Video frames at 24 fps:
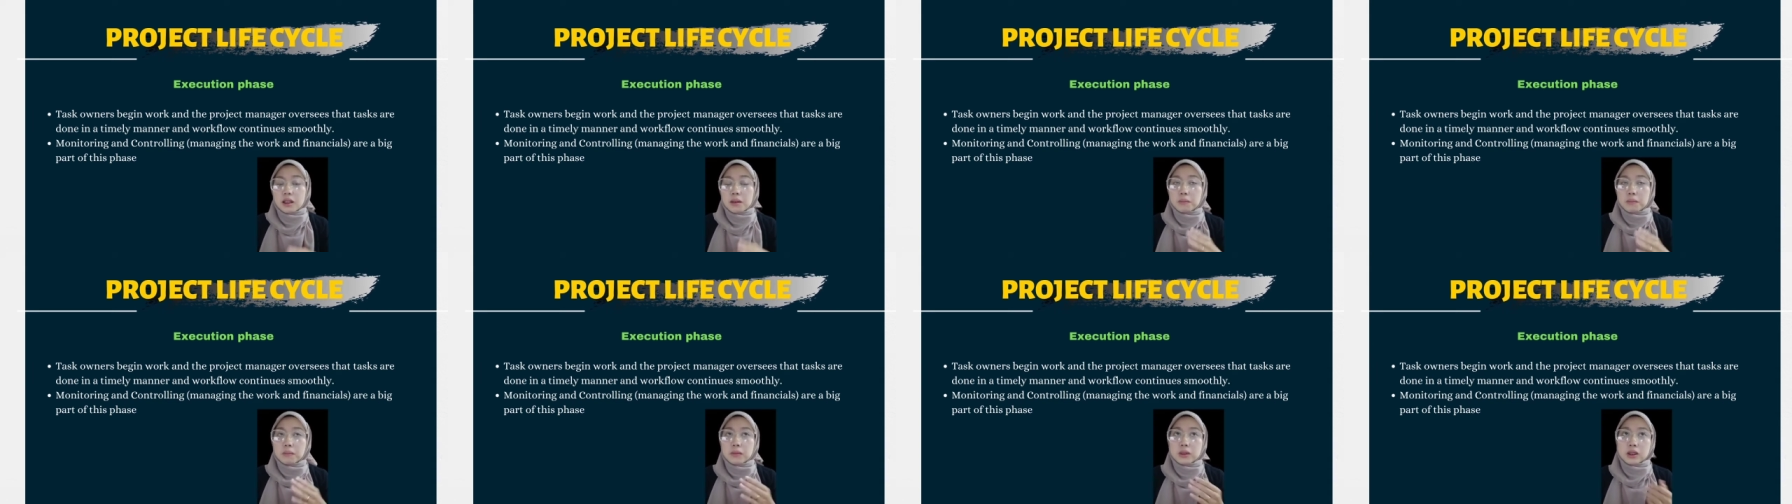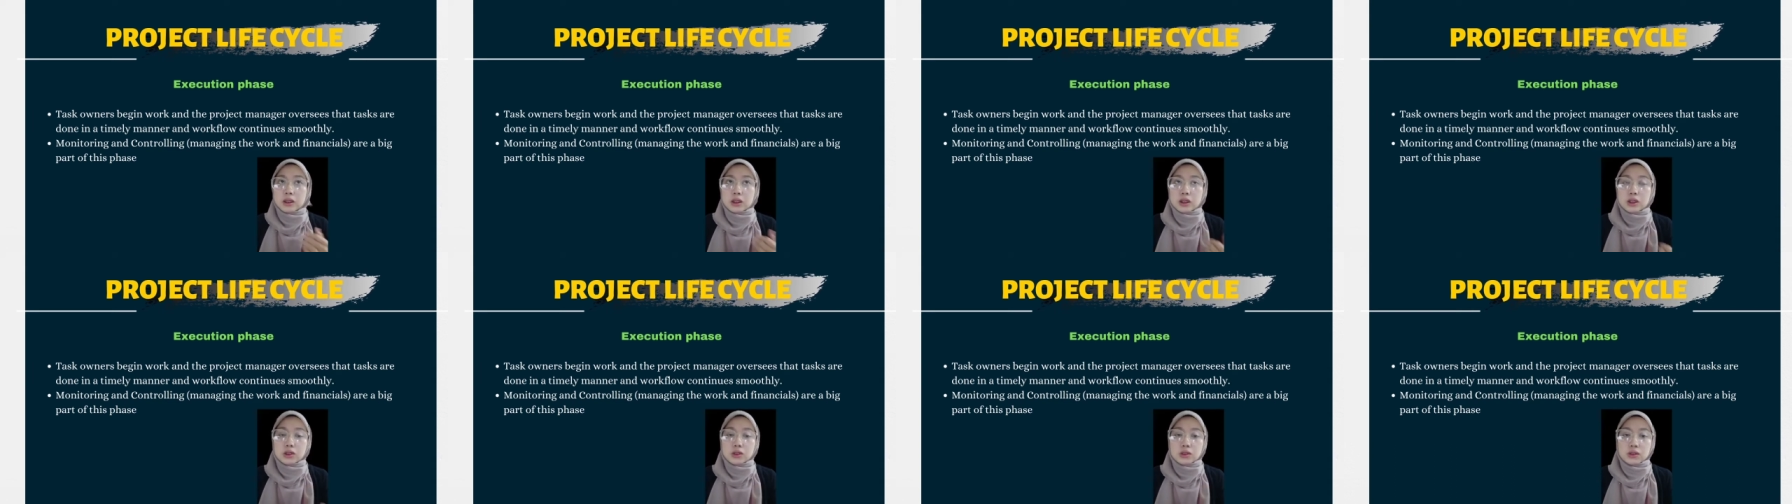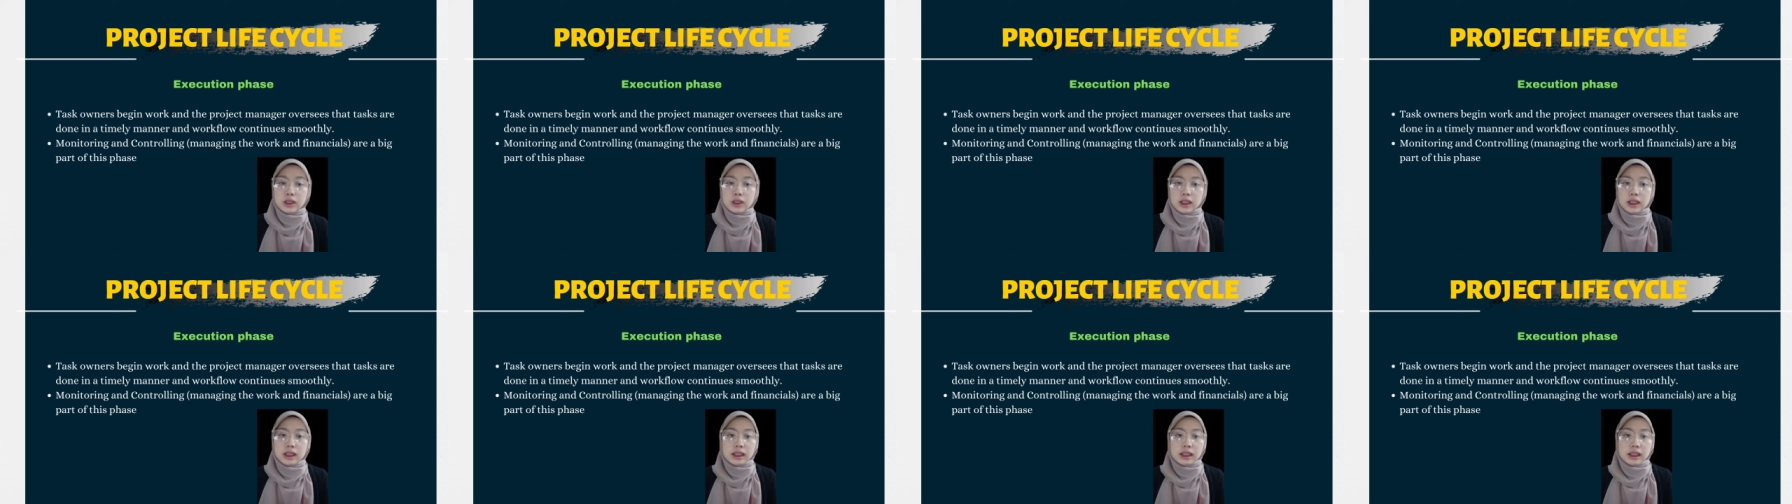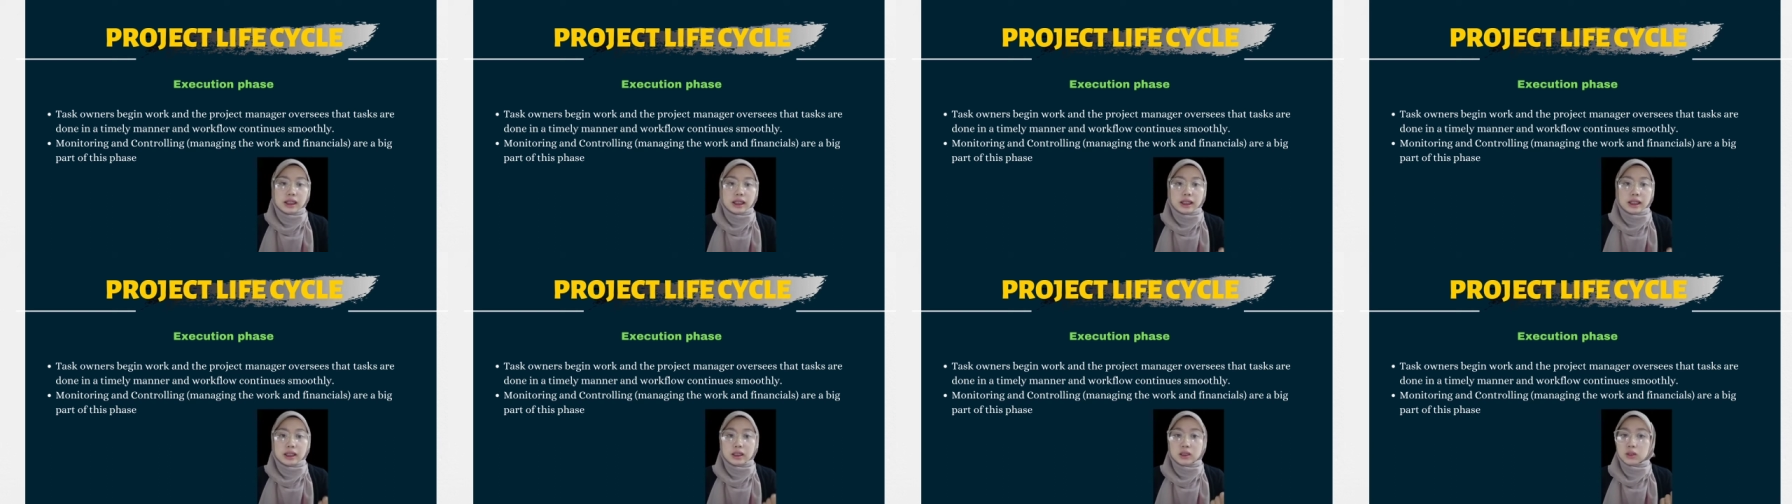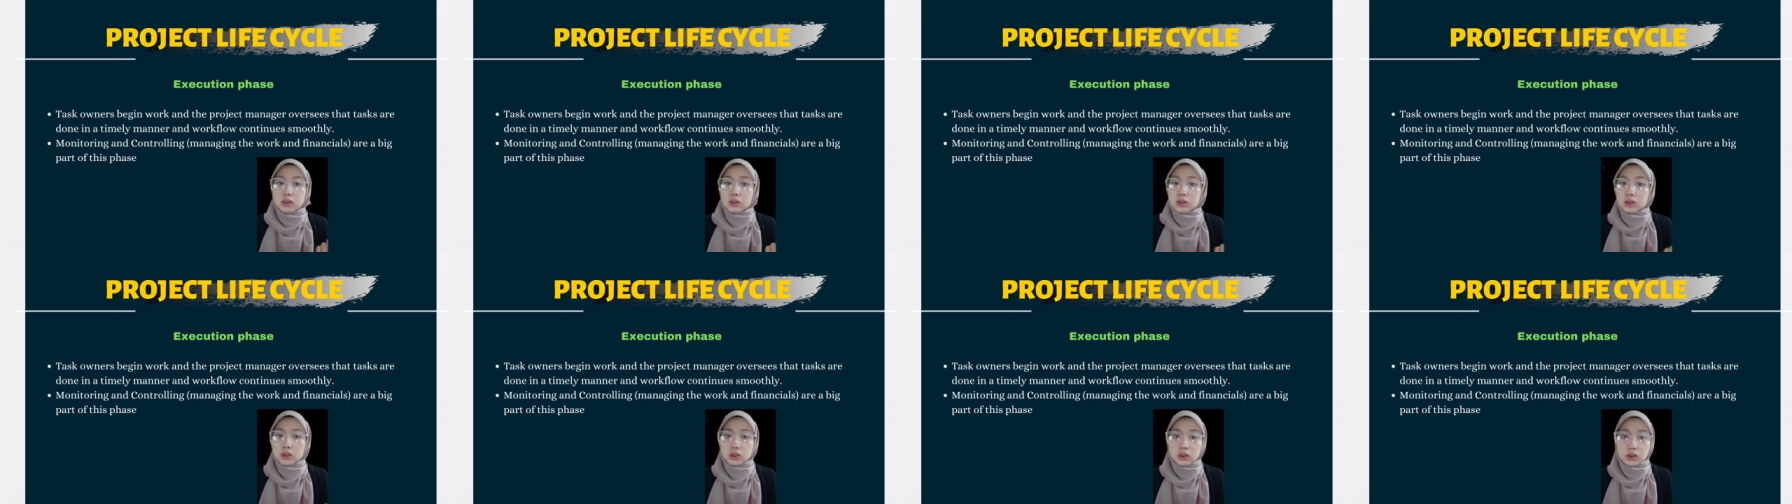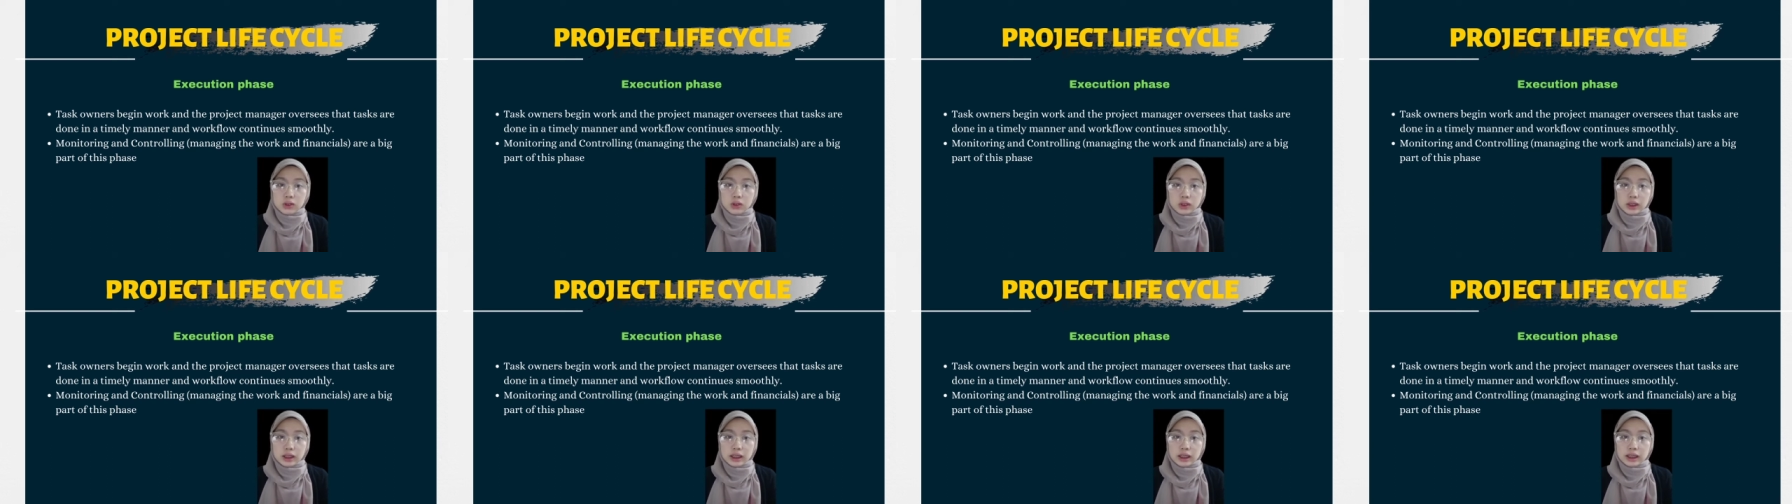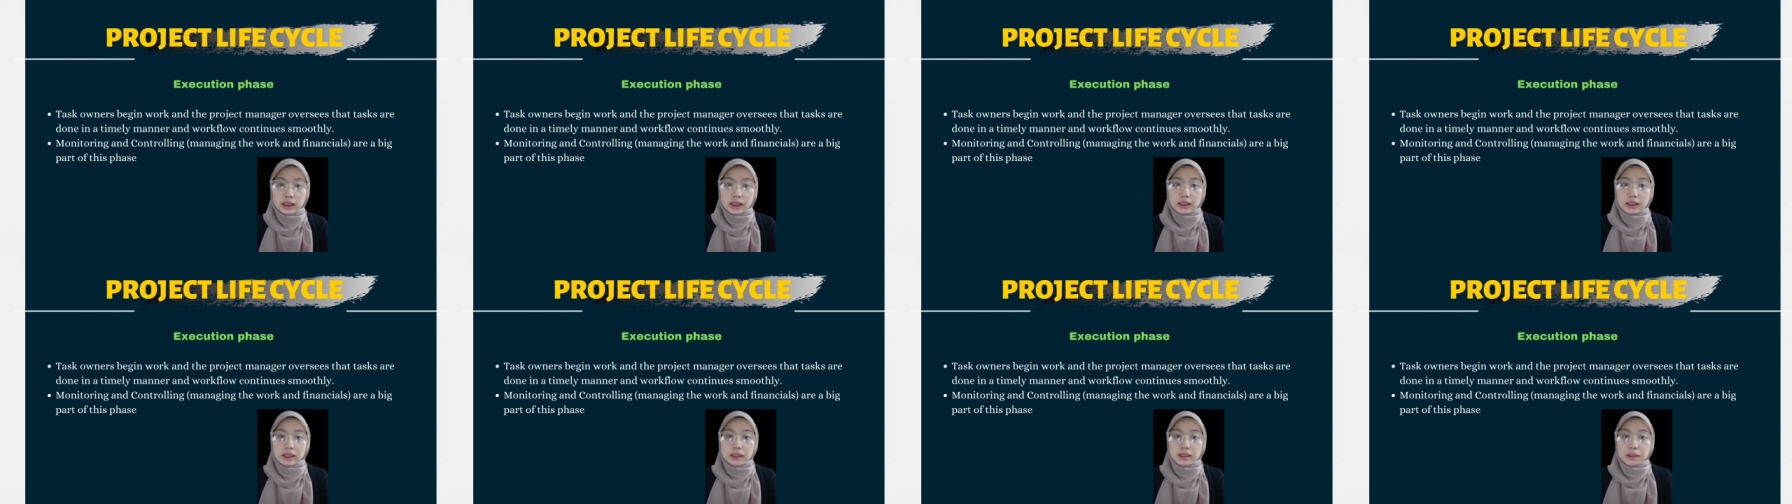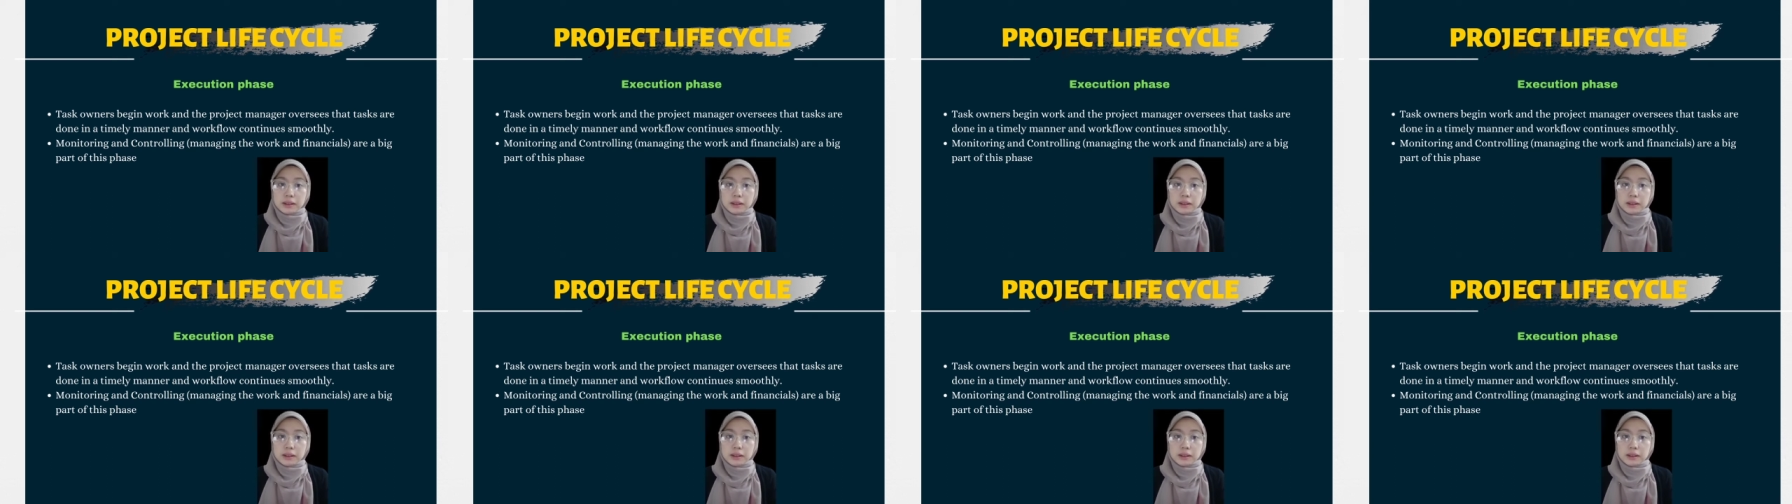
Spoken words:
Monitoring and controlling,